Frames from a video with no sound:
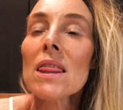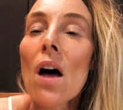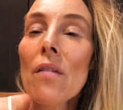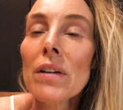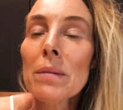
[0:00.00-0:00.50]

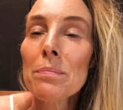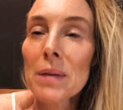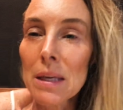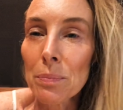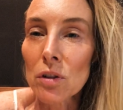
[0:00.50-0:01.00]
loving
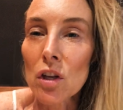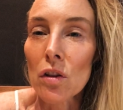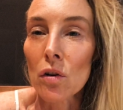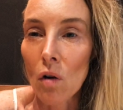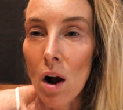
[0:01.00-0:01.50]
people to
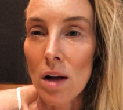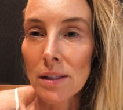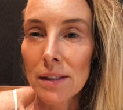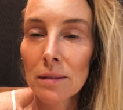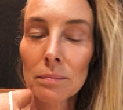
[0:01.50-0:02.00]
the
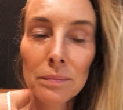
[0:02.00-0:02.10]
cross.